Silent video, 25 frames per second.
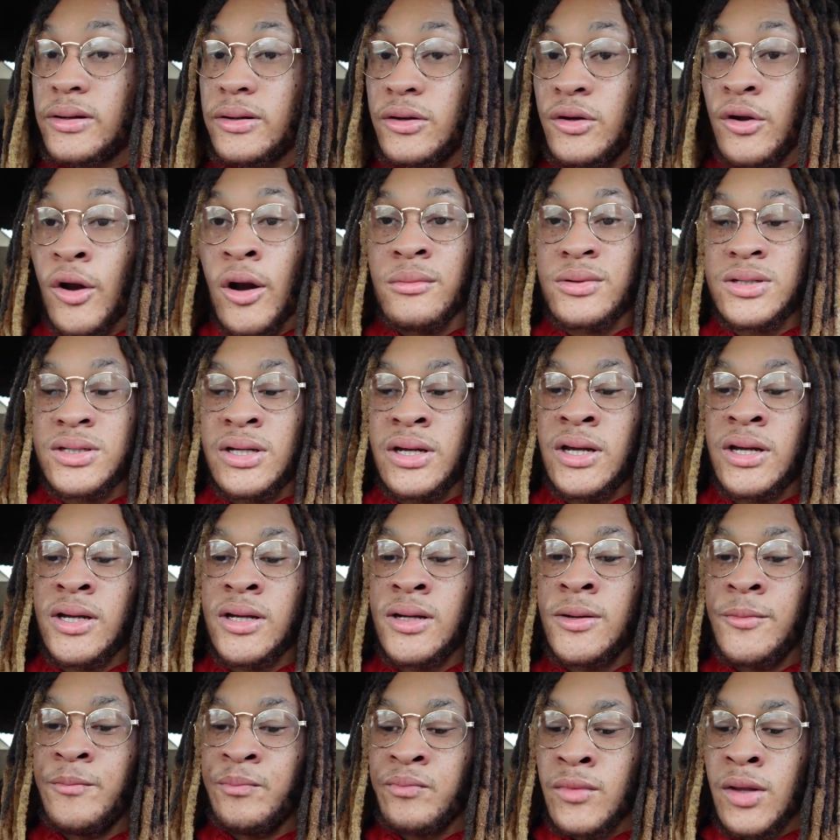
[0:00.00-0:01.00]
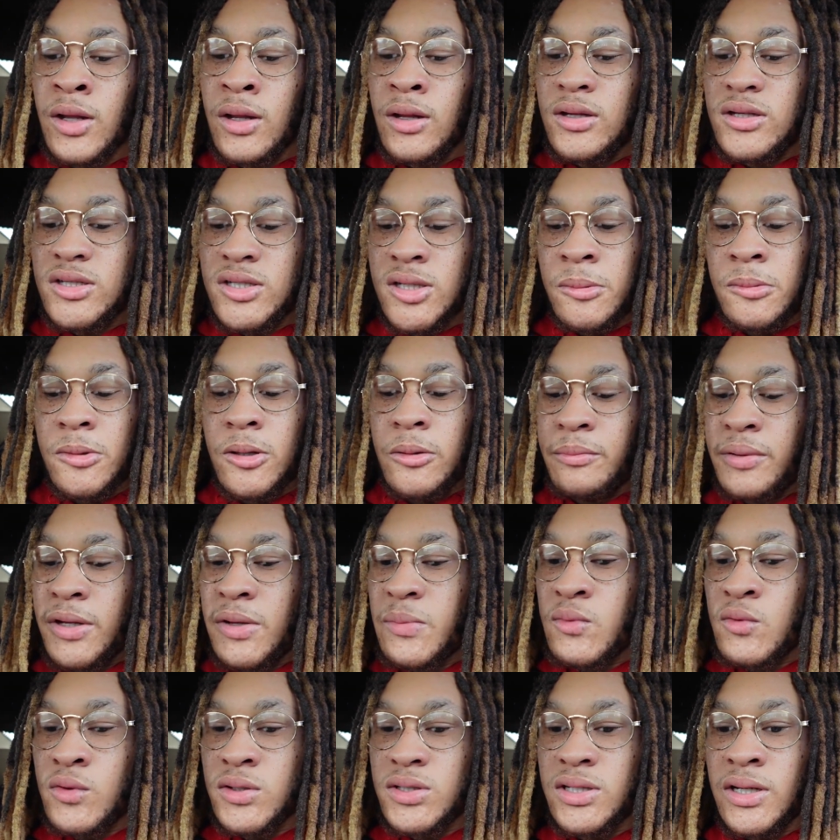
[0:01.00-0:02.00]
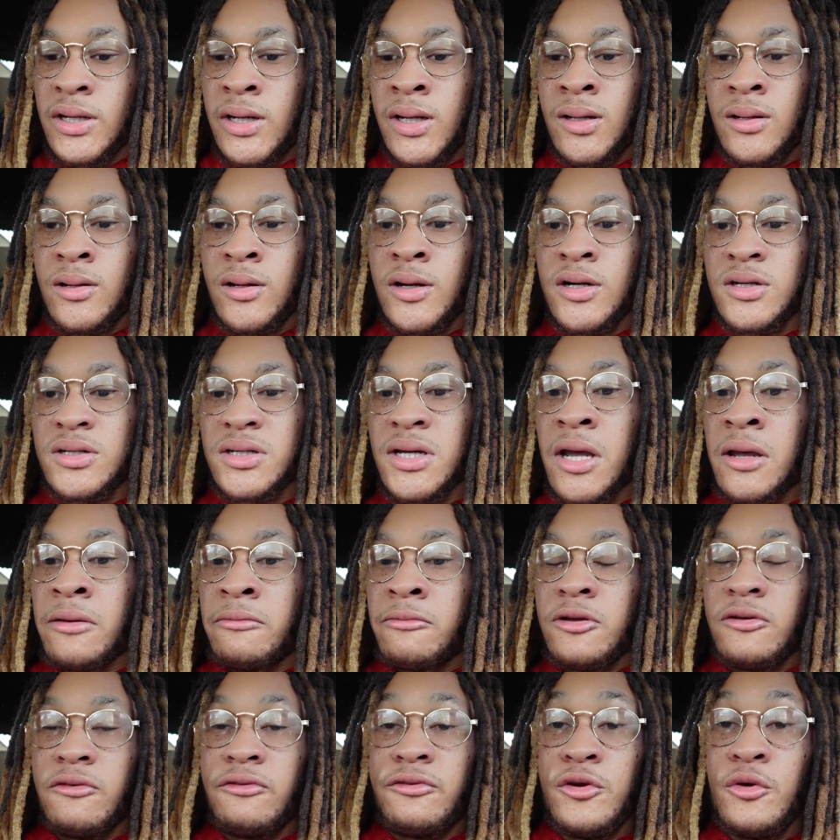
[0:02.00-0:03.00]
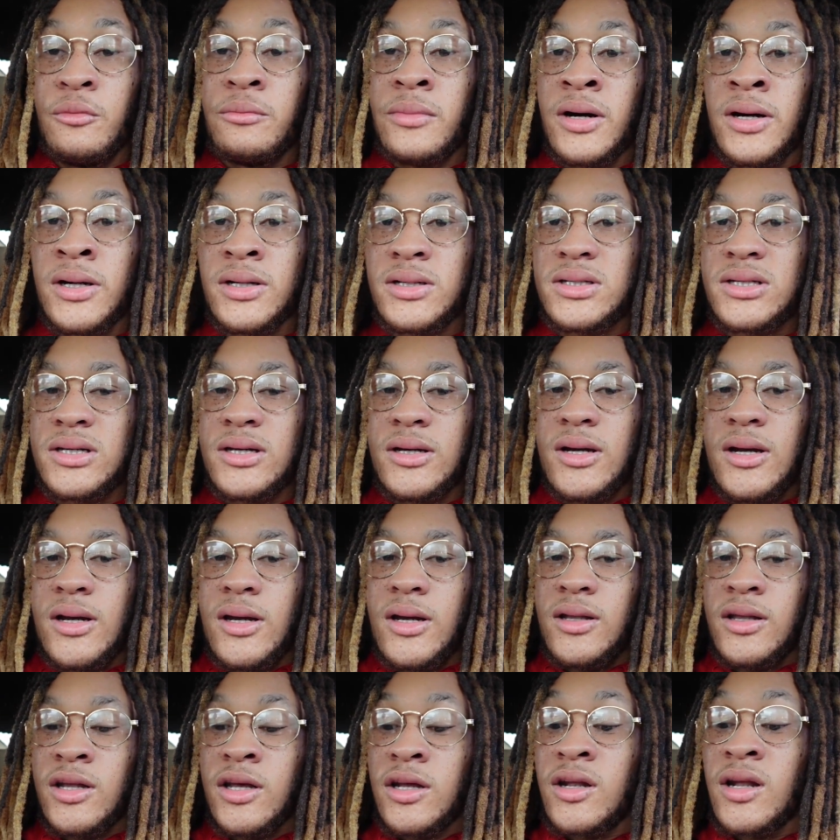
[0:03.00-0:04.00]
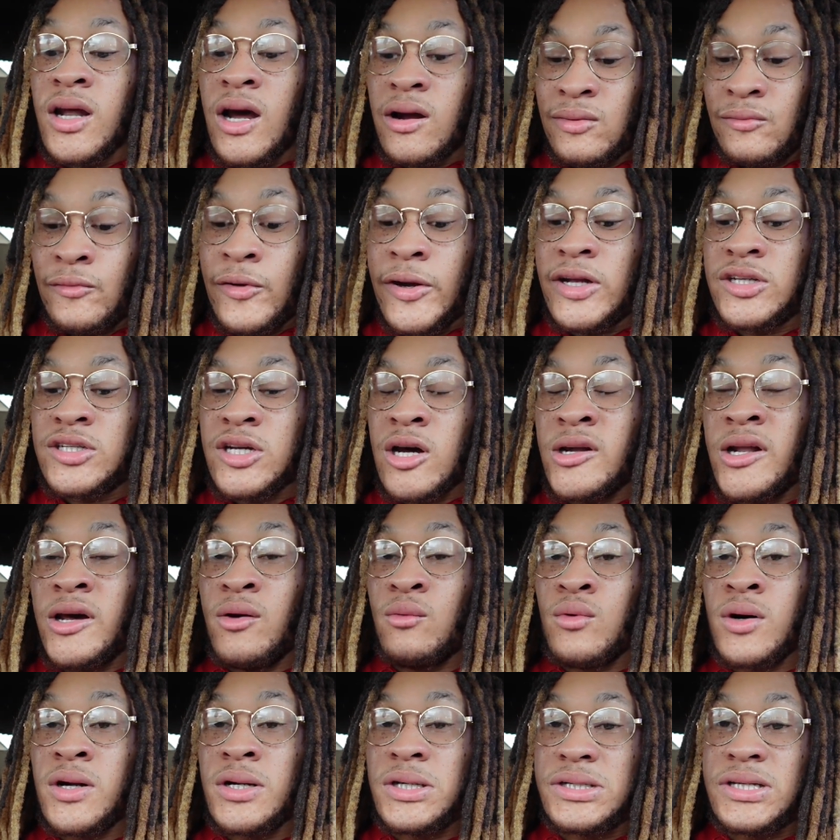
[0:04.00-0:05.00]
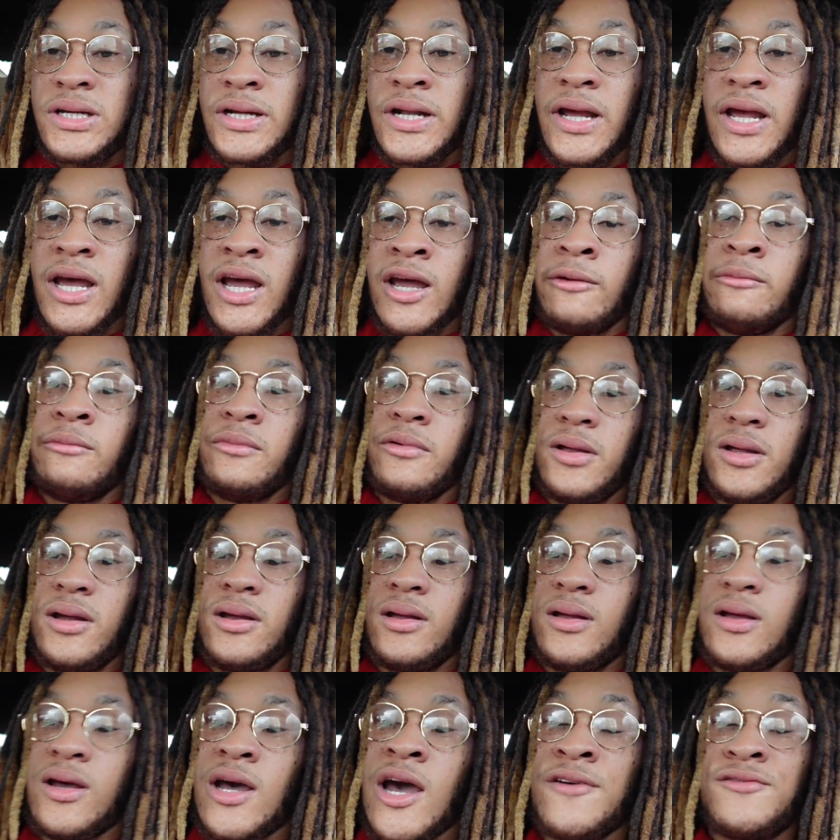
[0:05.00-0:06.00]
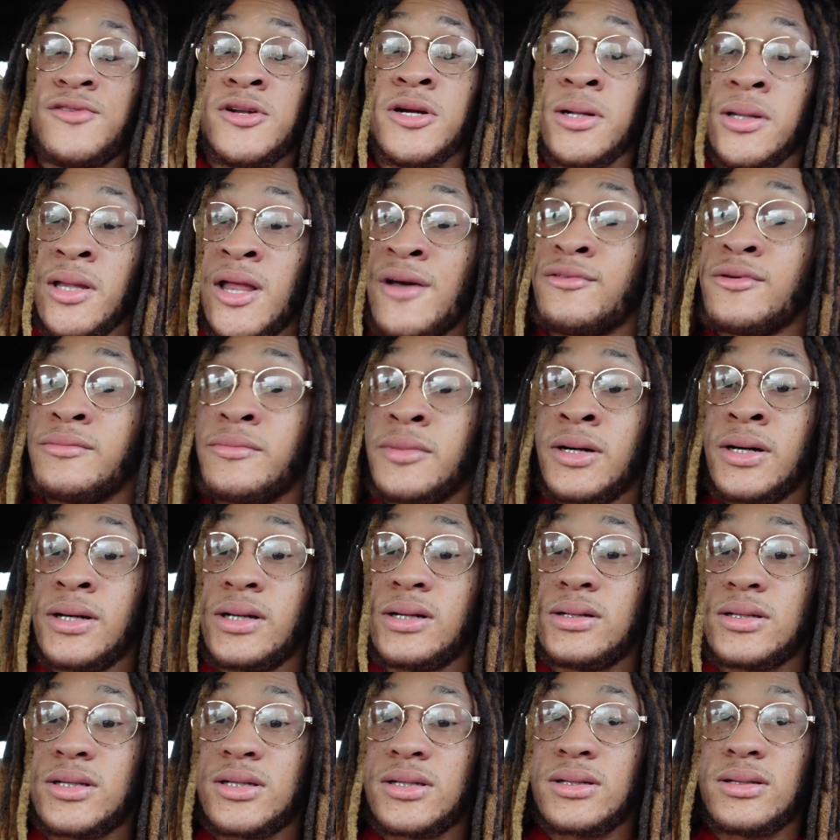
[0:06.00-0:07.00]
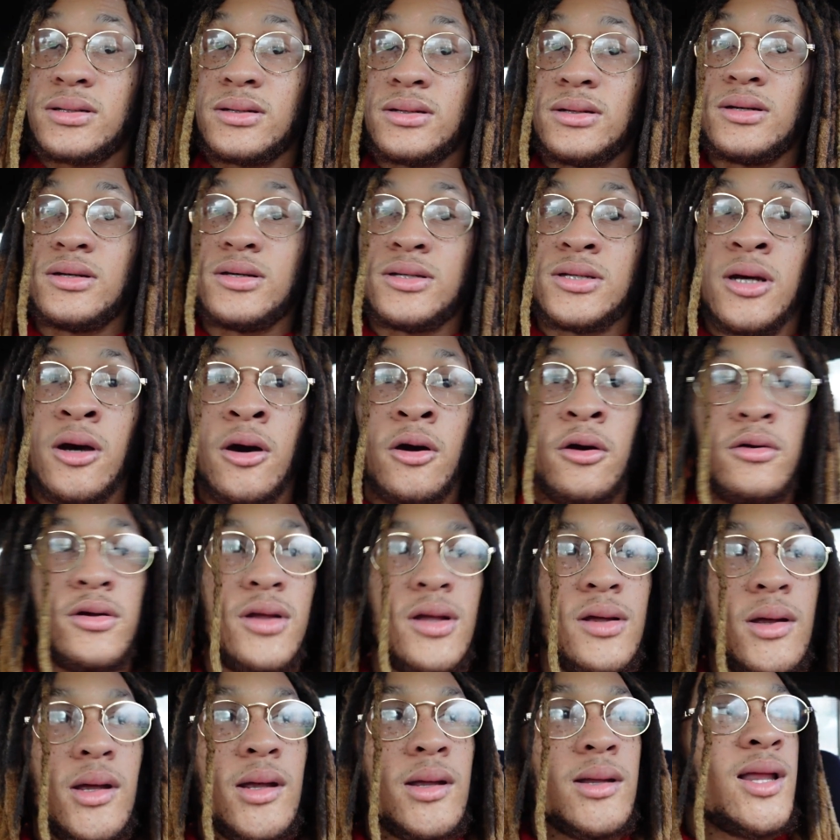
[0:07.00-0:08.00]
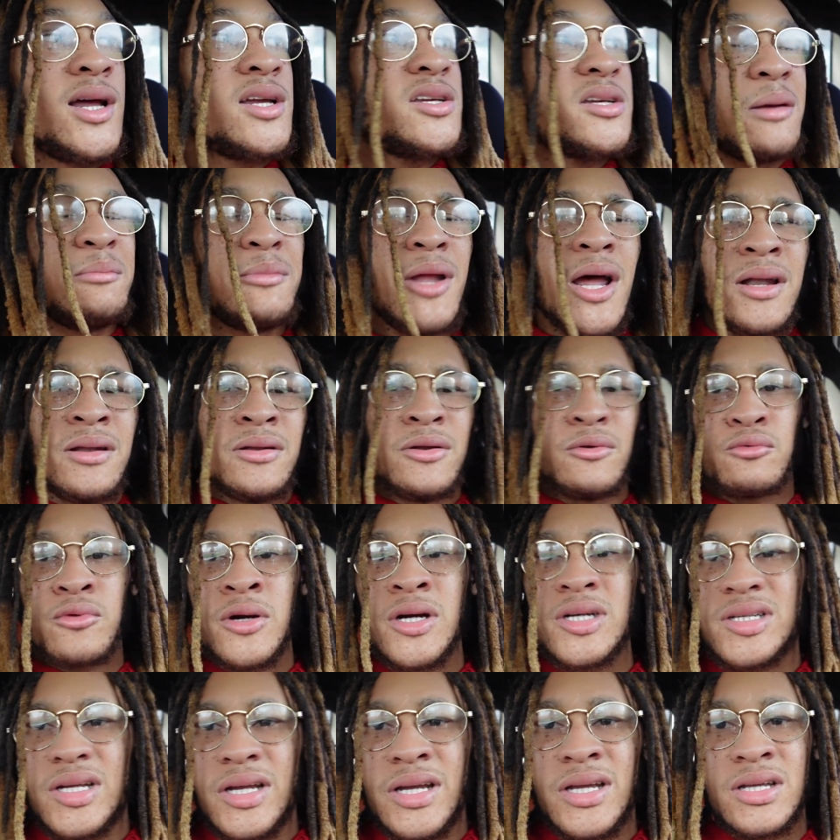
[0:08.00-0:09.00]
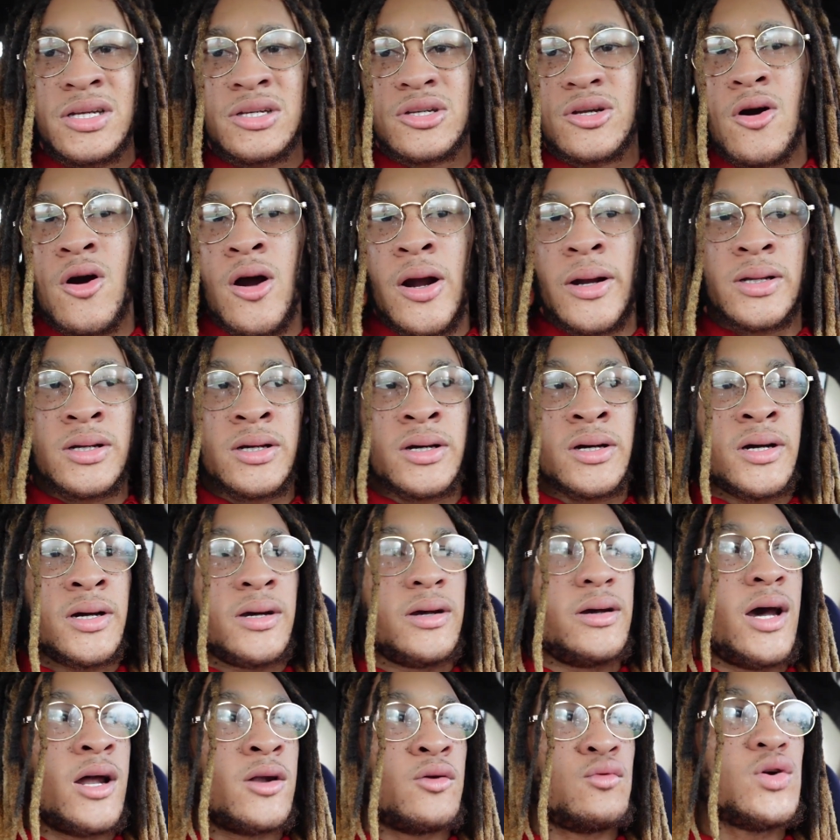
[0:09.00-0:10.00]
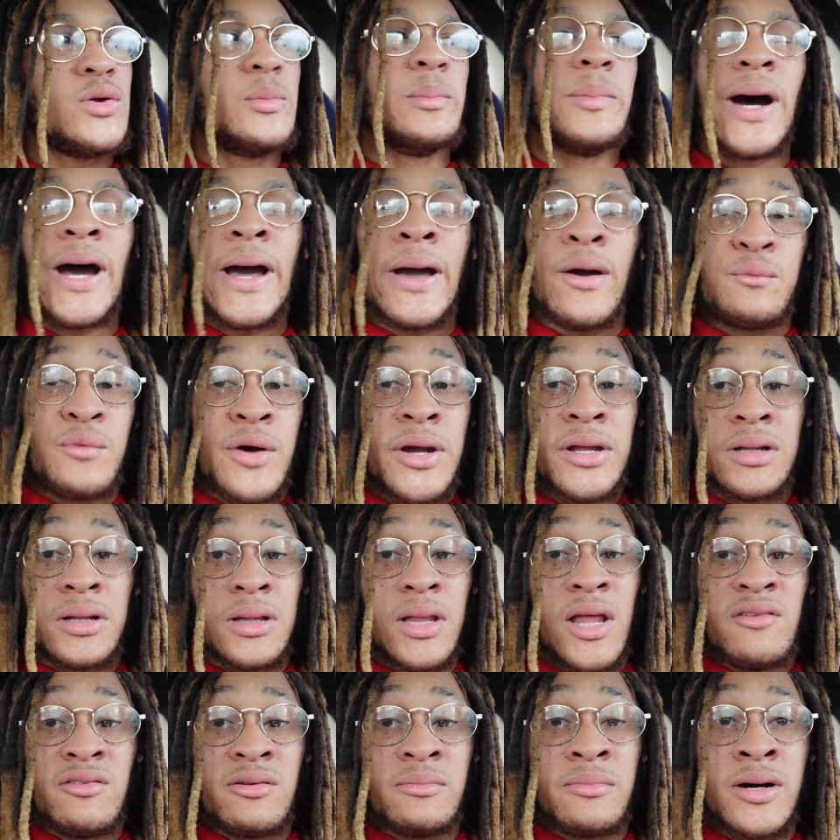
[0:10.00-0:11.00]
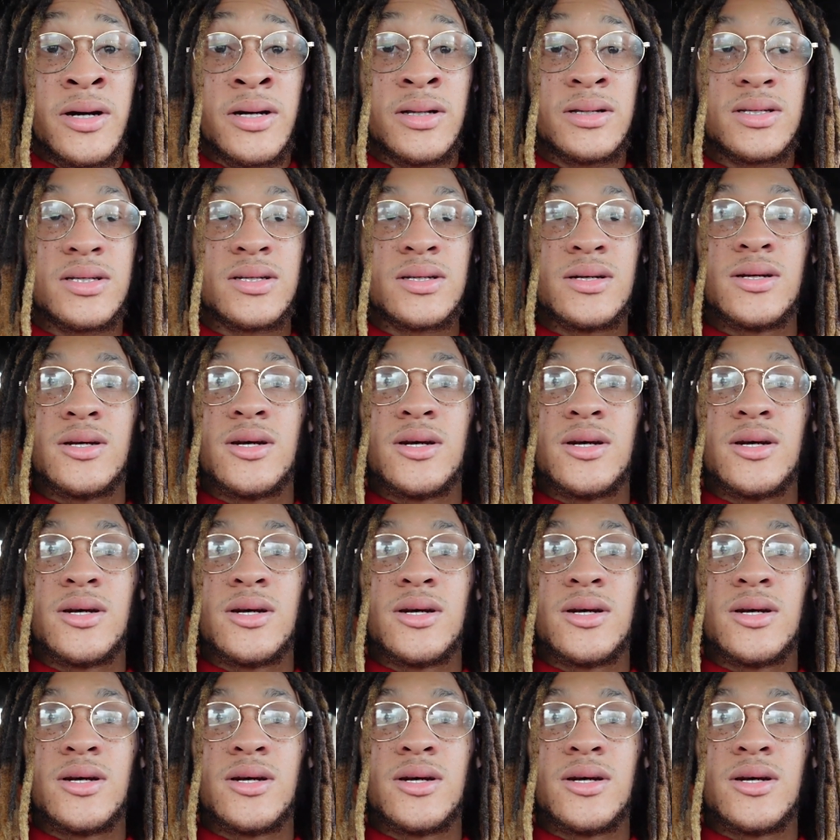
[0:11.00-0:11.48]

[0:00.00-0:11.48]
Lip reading: You know what I'm saying? Some of them people were saying theirs came in a few months. Then I read y'all that one that said it came after 11 months. So, like I said, I'm not in a rush to get this car done. I wouldn't mind waiting 11 months.